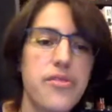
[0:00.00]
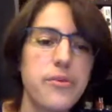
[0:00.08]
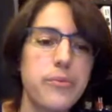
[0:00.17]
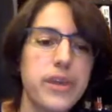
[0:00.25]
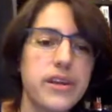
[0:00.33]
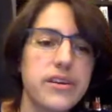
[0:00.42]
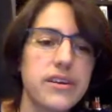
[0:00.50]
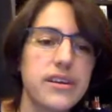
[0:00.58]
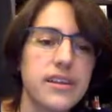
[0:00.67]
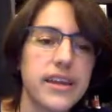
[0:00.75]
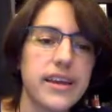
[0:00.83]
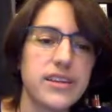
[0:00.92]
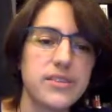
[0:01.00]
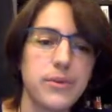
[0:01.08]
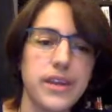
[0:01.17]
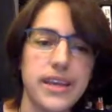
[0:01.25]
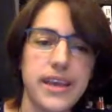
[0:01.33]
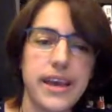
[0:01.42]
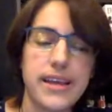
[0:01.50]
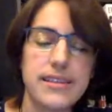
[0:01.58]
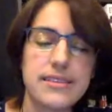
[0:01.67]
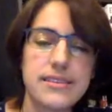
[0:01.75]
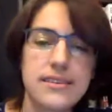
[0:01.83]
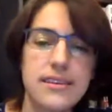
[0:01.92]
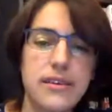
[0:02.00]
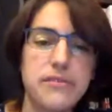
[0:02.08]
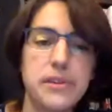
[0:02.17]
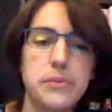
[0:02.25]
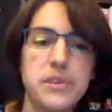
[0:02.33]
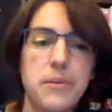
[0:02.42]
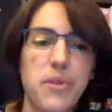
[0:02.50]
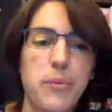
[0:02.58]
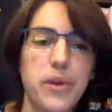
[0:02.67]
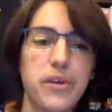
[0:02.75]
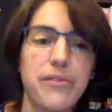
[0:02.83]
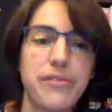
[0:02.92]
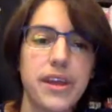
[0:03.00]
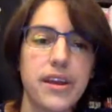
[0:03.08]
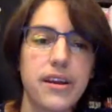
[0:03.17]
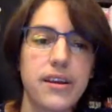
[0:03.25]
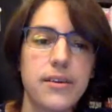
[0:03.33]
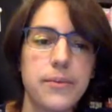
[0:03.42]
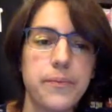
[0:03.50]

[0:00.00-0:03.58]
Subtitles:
The mirror glares when he asks, flips him the middle finger.